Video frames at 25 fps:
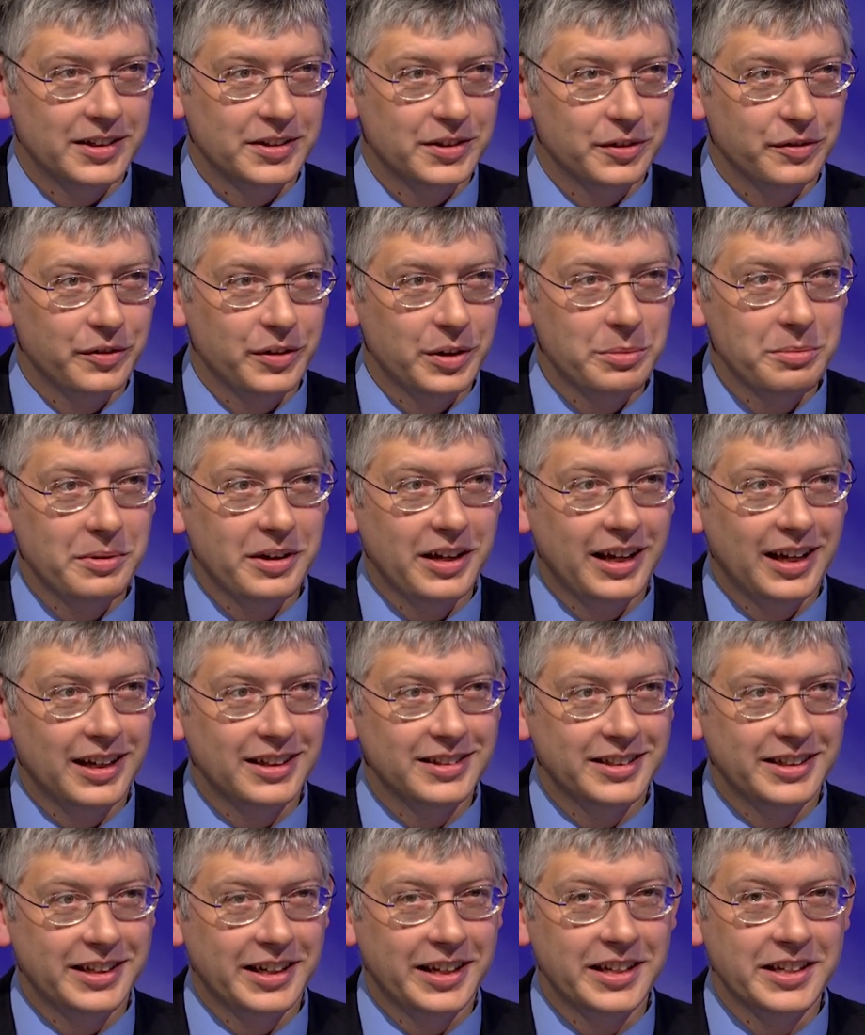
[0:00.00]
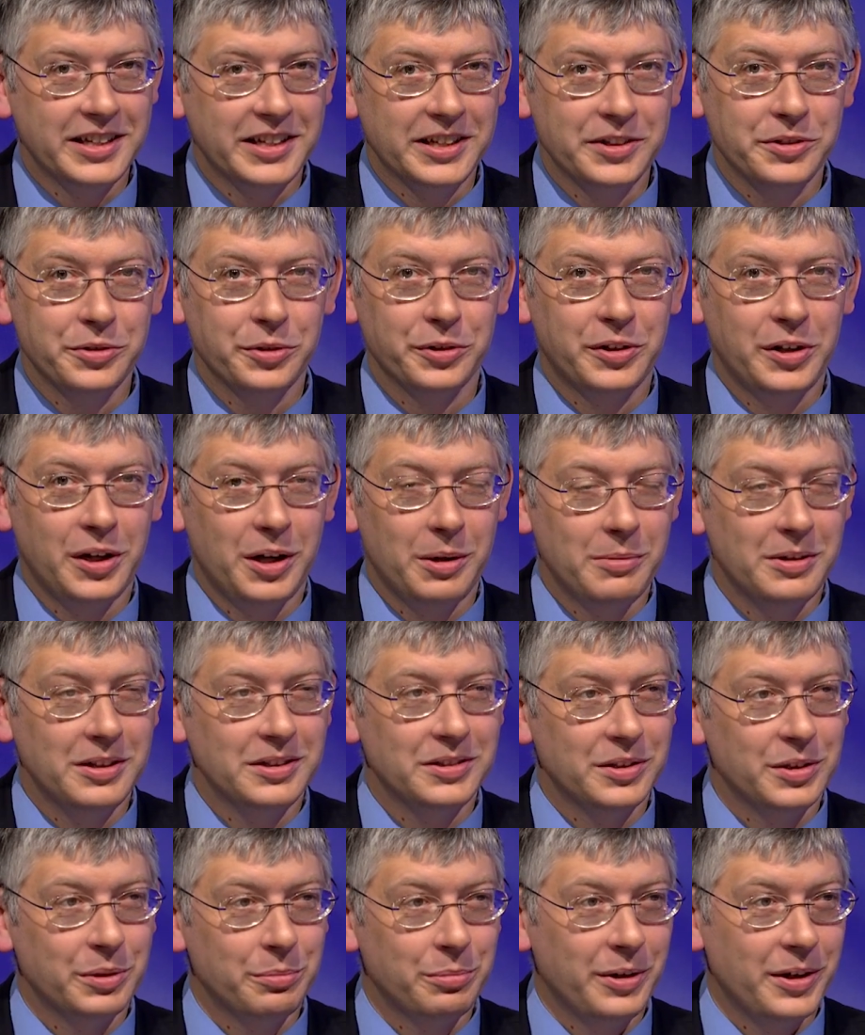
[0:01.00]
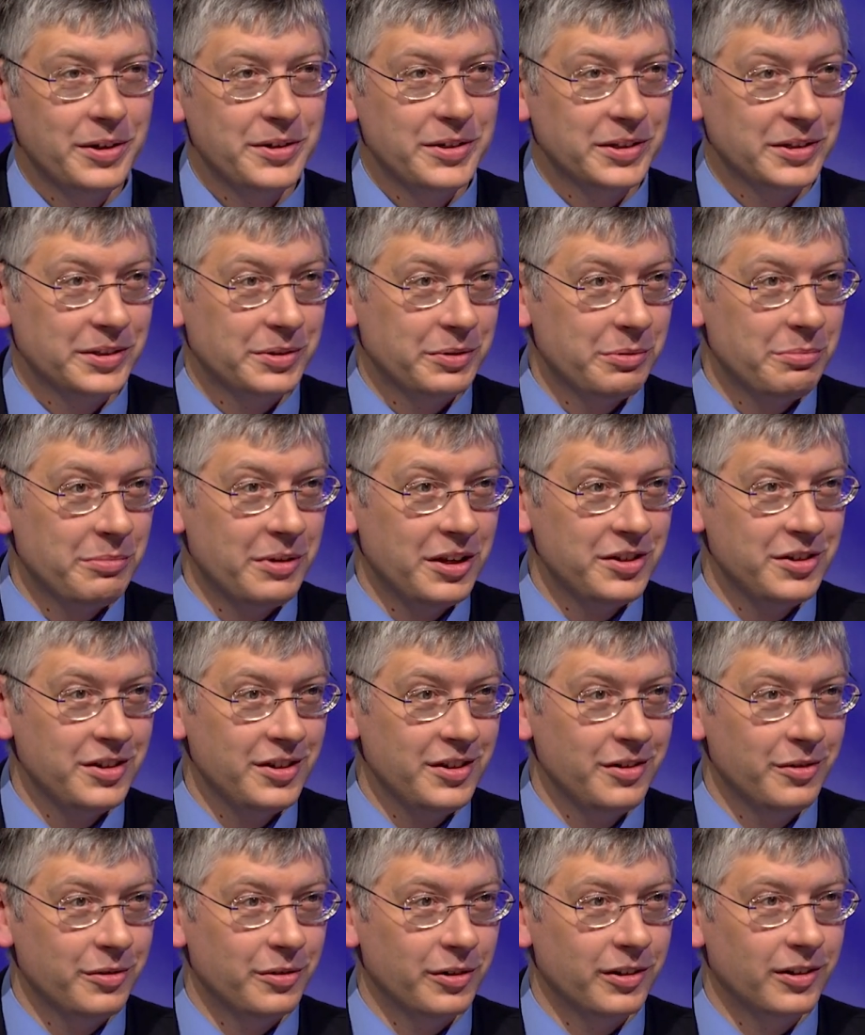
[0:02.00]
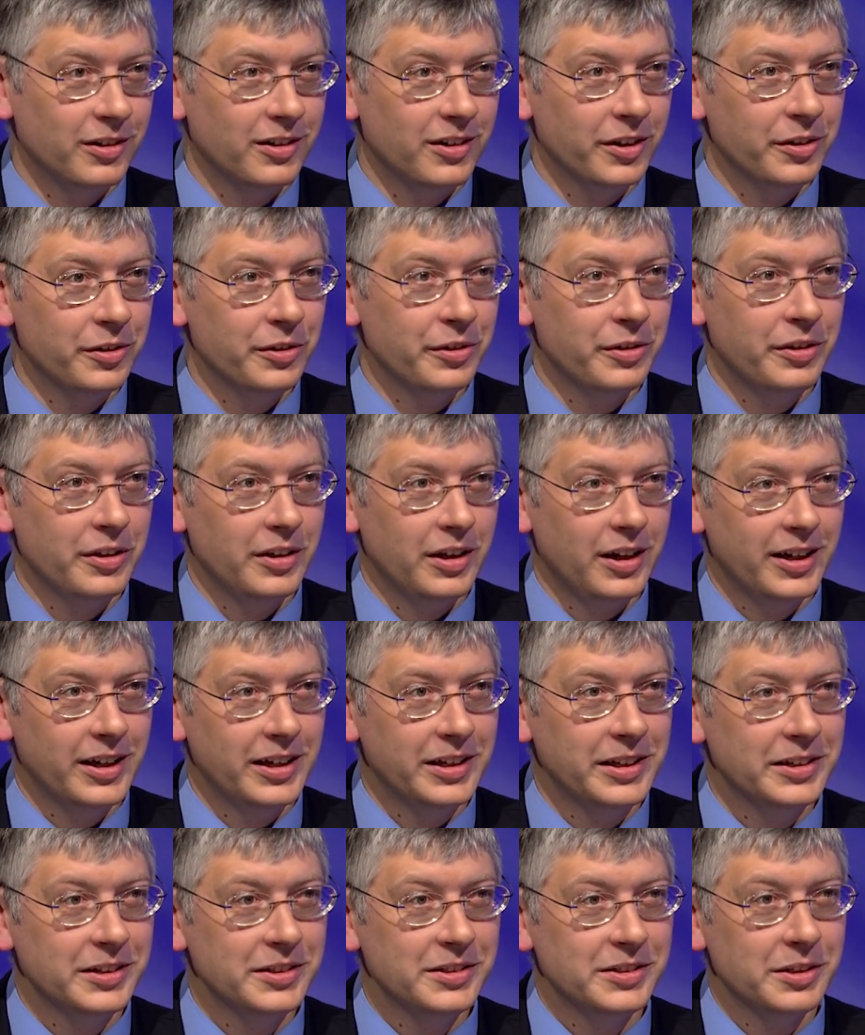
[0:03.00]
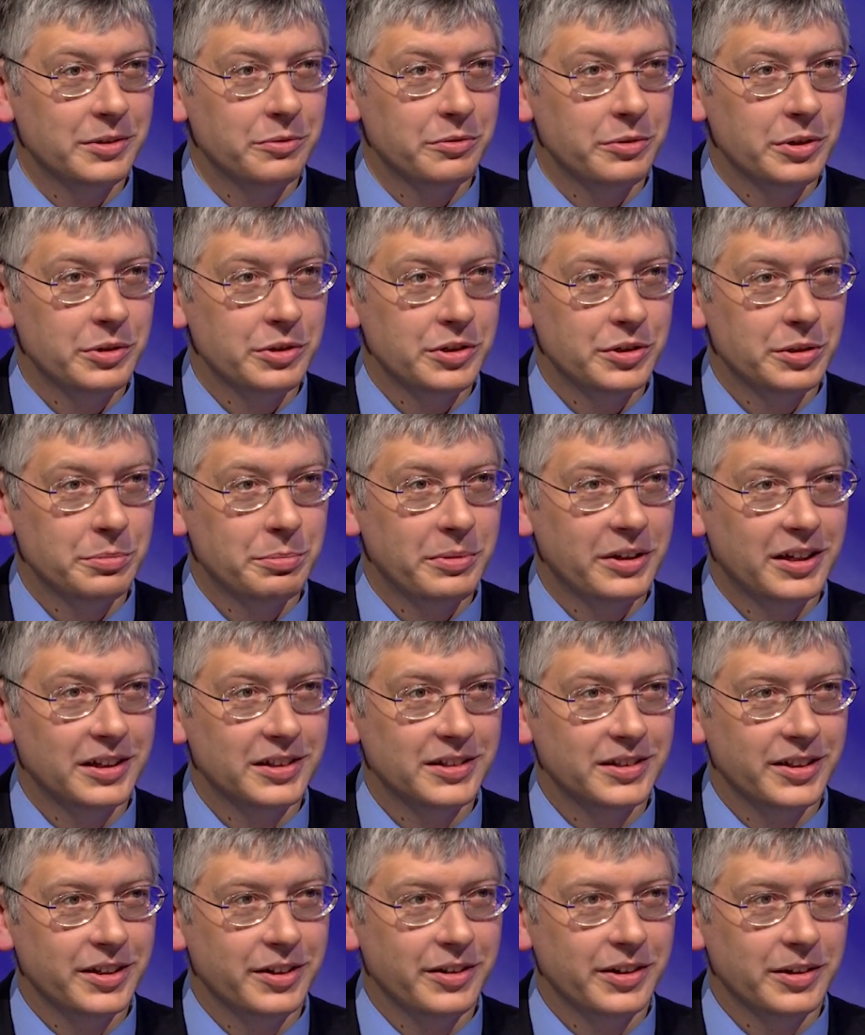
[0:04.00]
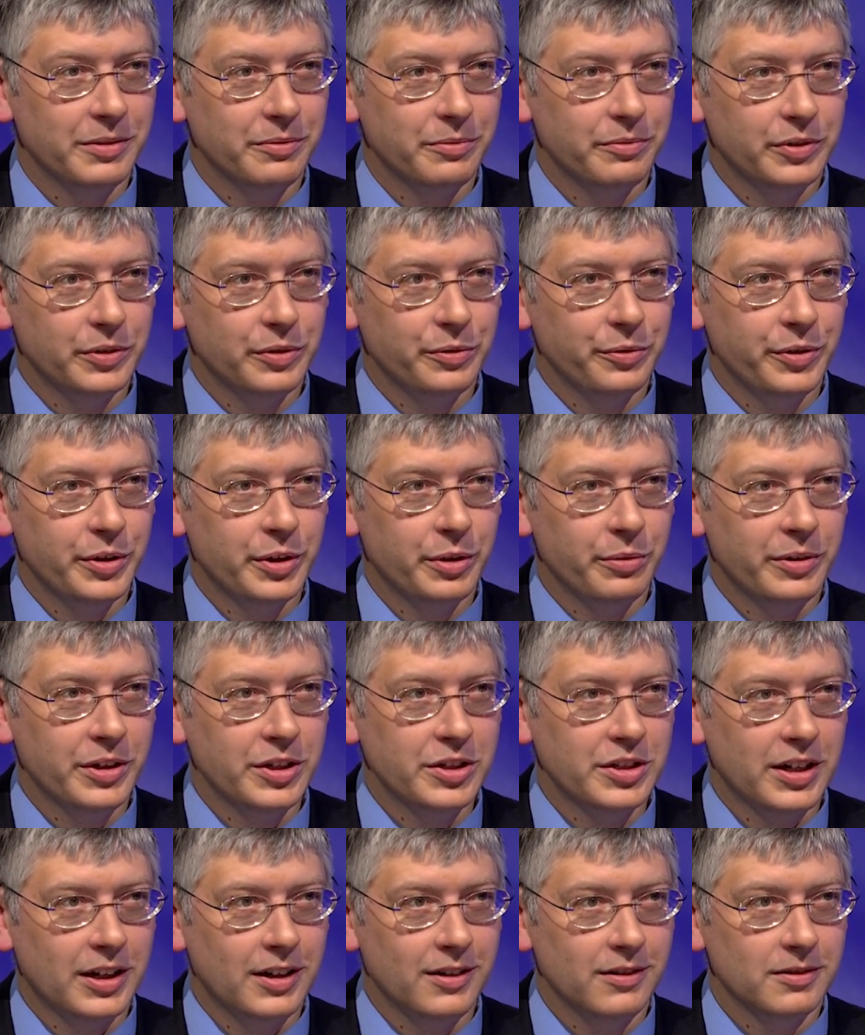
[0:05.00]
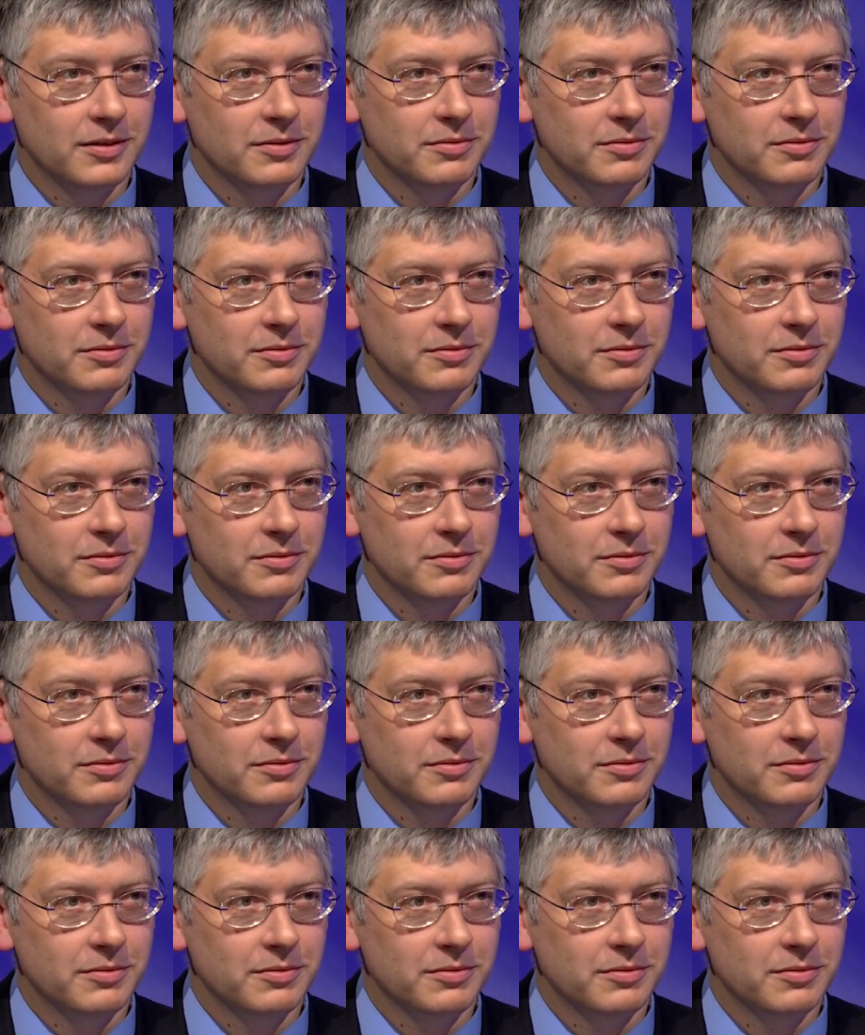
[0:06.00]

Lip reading: So if anybody has any ideas or comments on the projects that we mentioned, or other ideas that we should be considering, feel free to reach out.